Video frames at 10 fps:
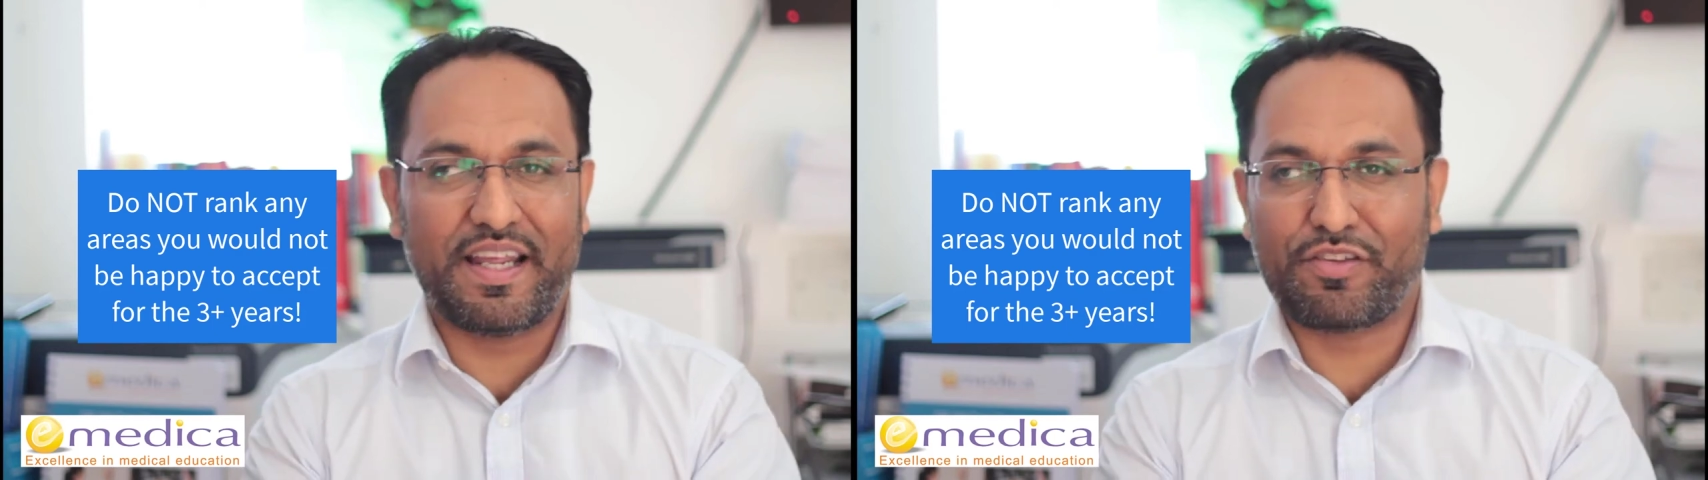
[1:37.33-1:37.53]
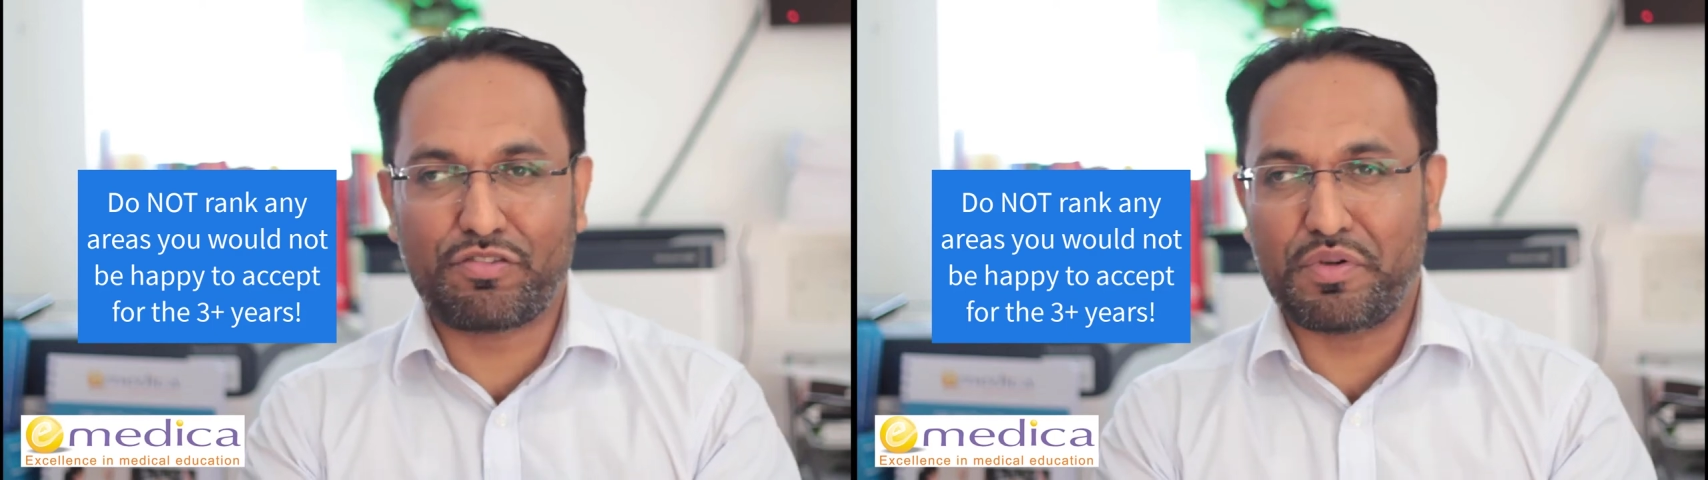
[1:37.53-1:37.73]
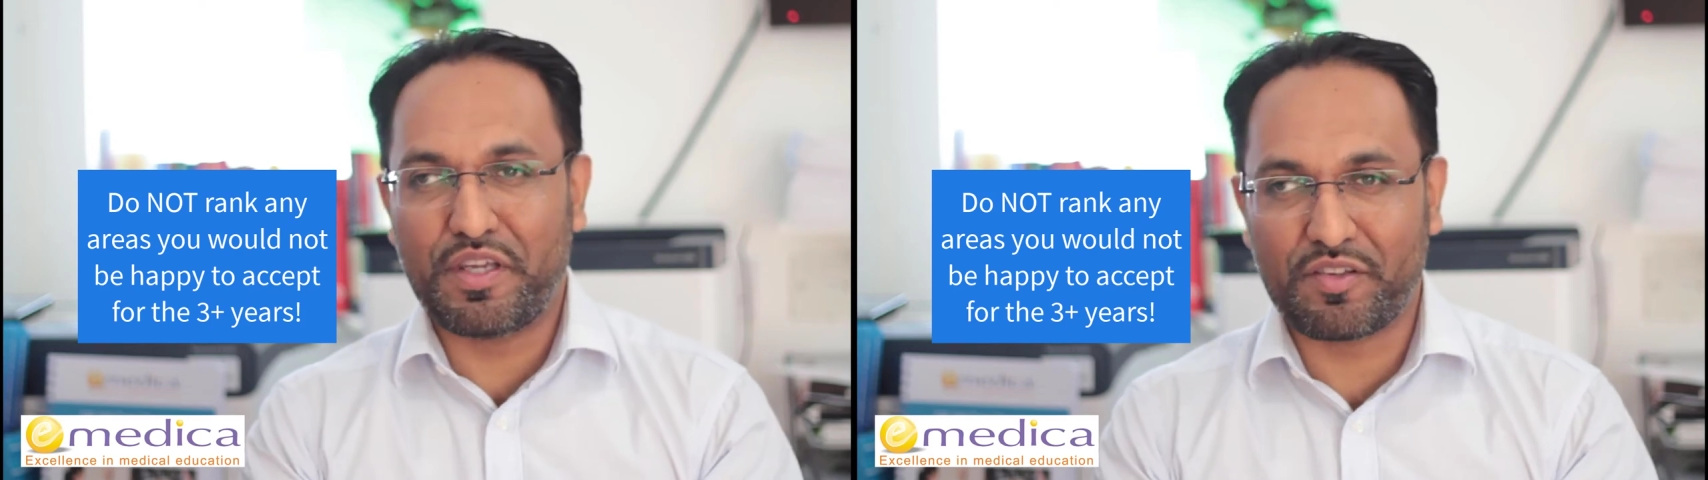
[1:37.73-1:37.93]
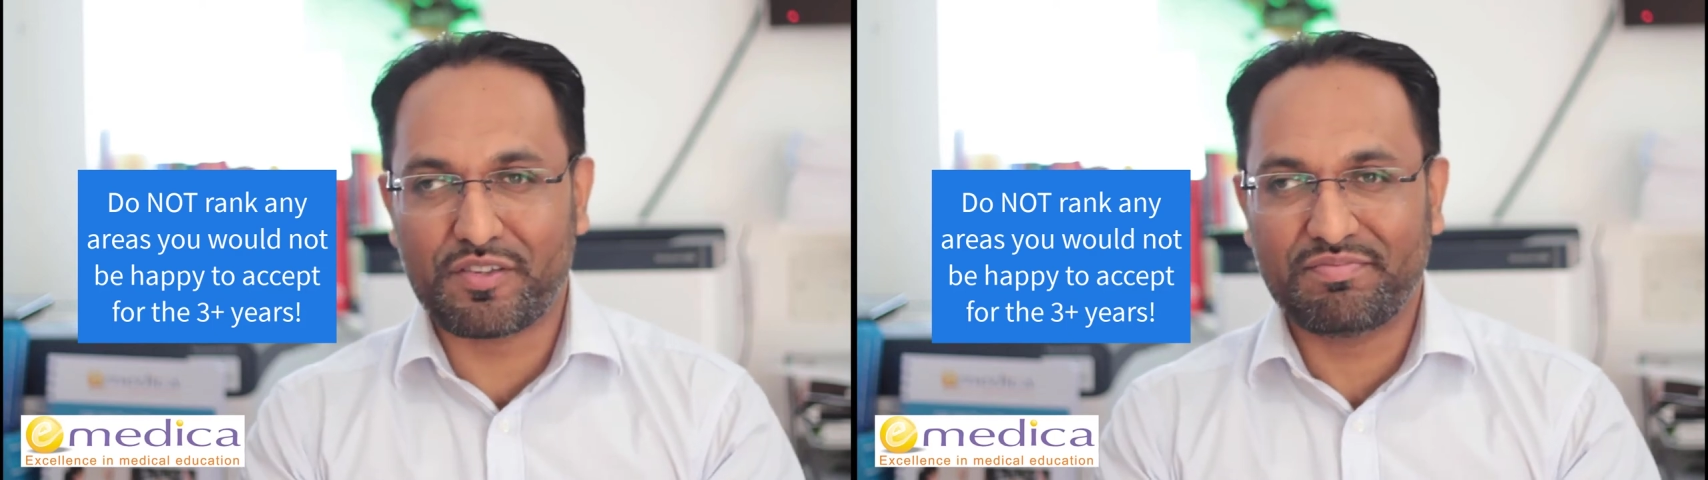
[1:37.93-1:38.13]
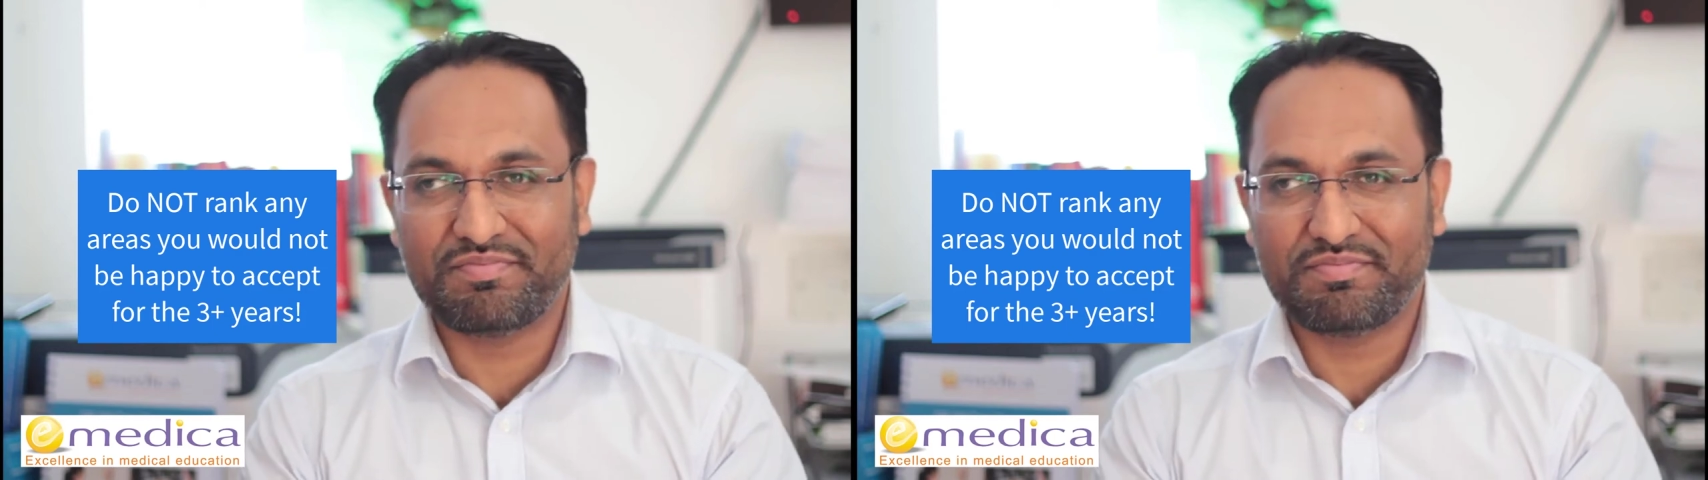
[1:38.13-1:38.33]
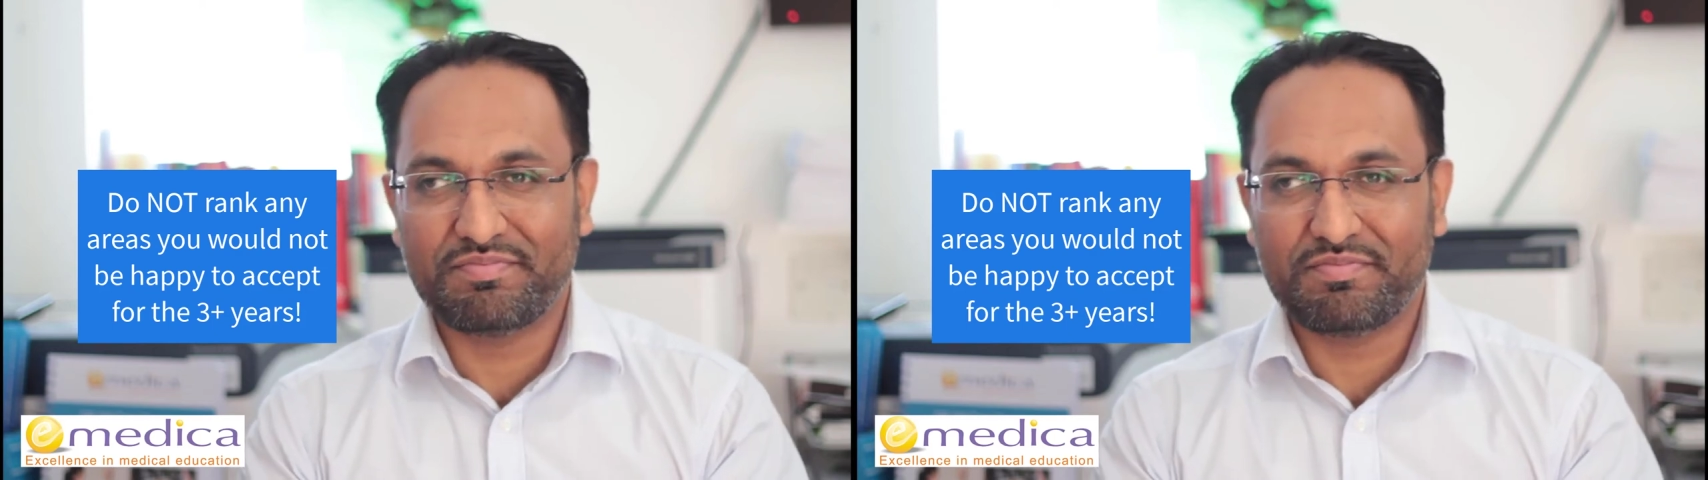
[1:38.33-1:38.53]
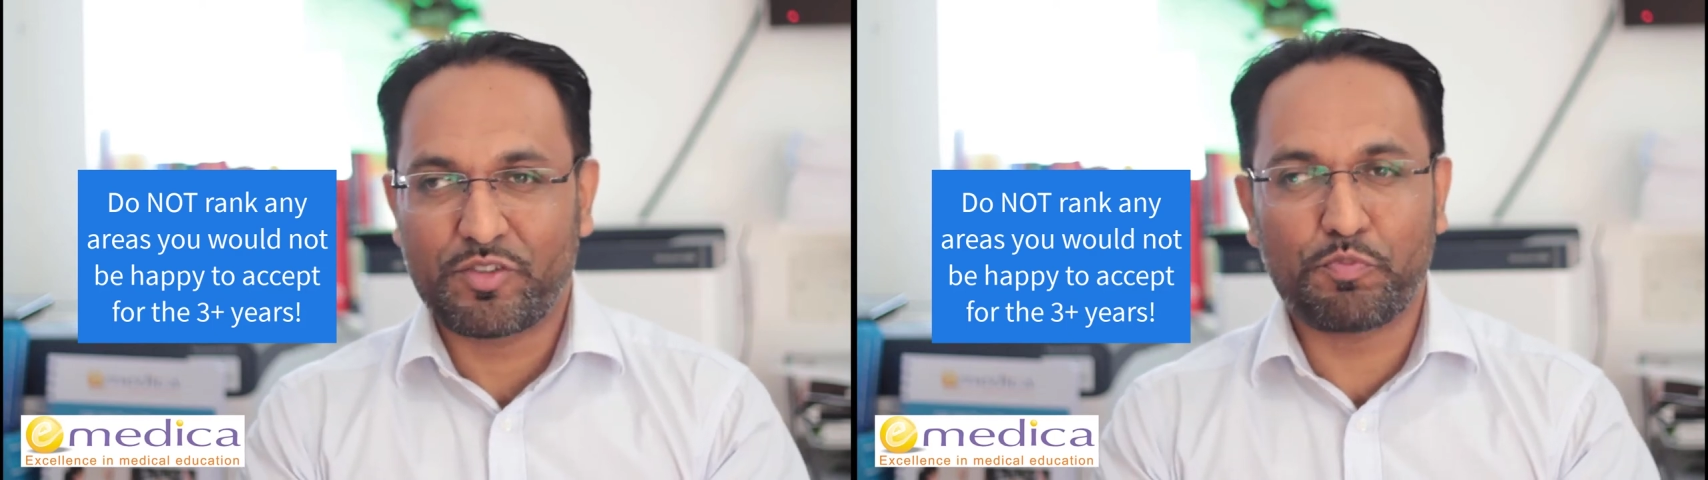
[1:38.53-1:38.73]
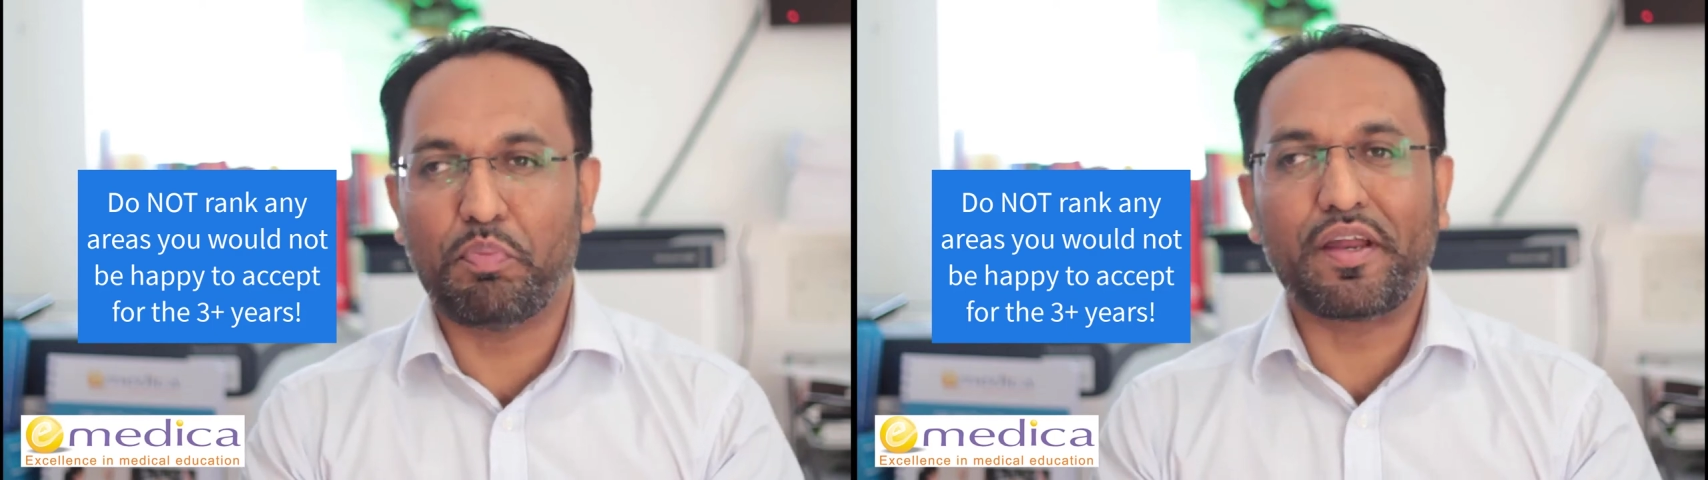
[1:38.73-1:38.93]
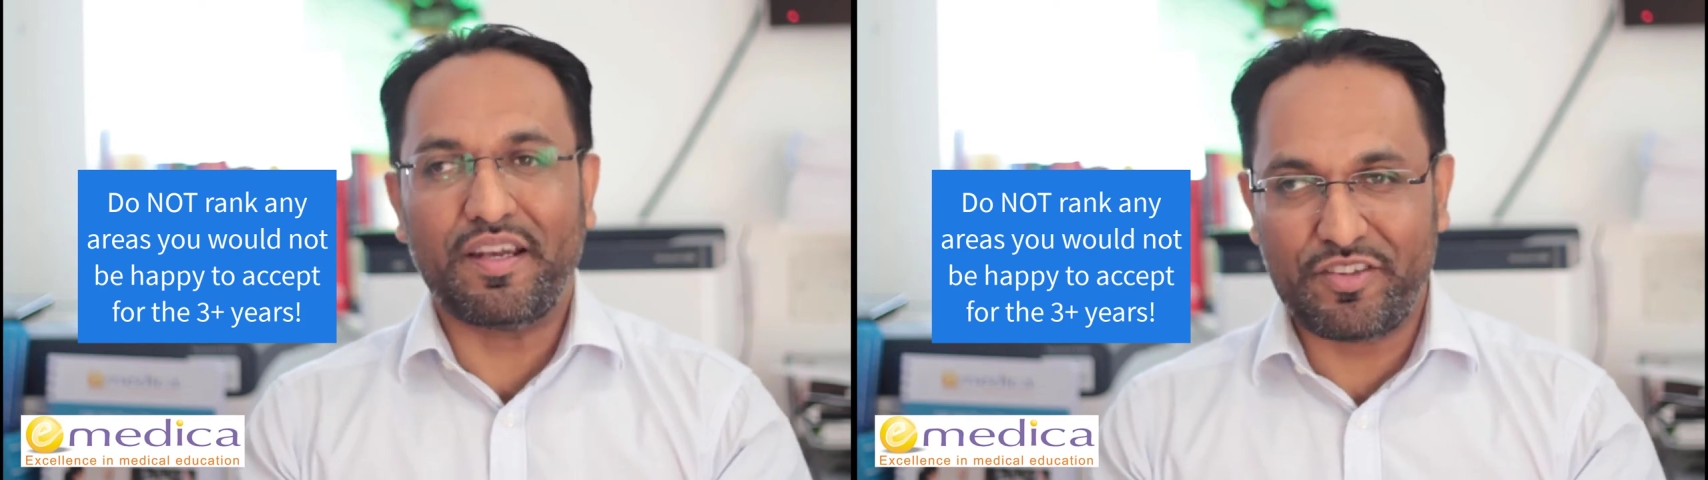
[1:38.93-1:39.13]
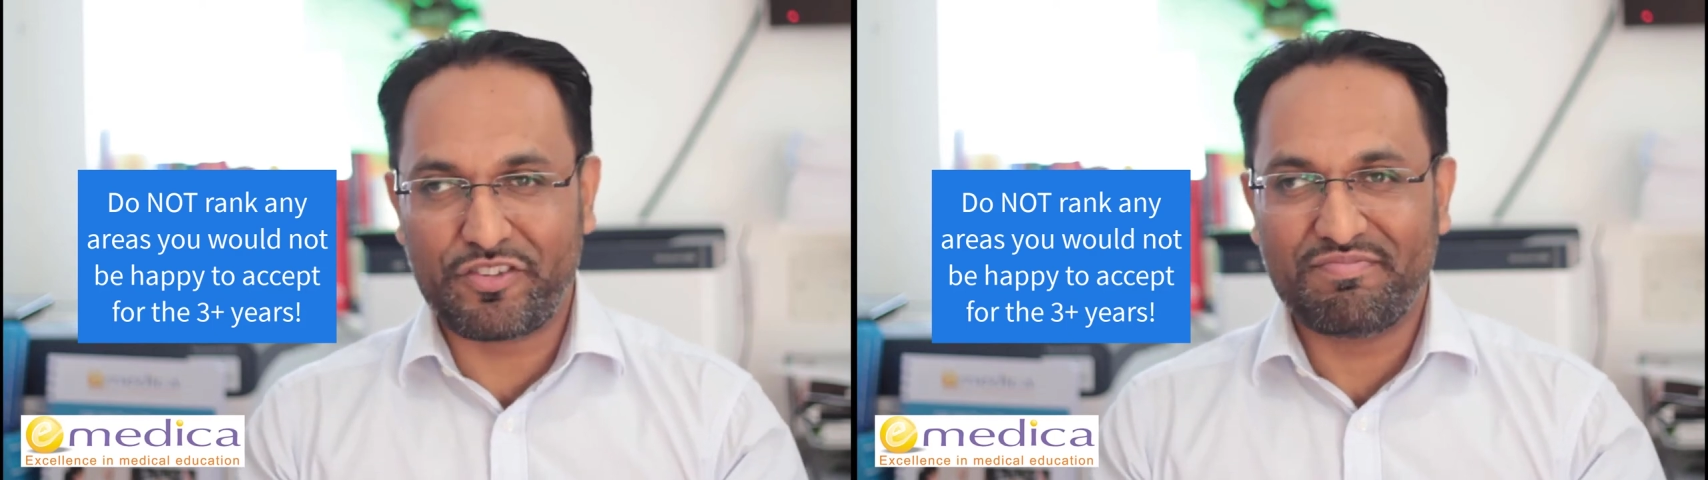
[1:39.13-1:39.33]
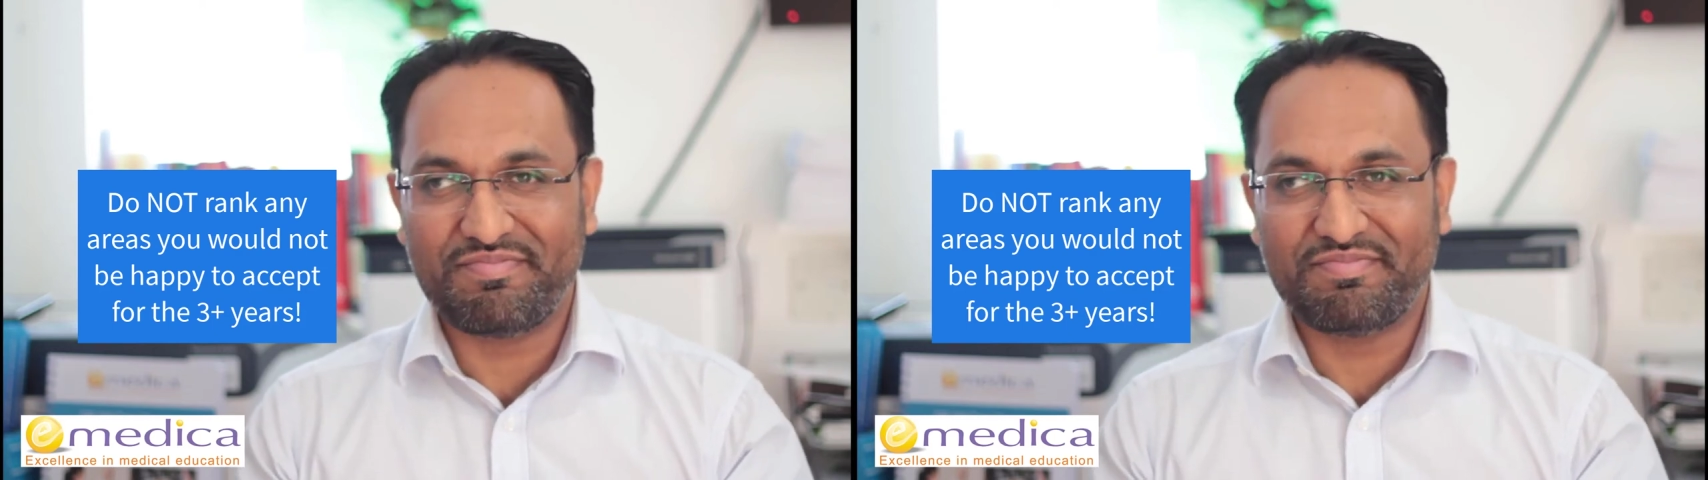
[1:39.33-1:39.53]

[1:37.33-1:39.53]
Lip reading: next 3 years. It's pointless.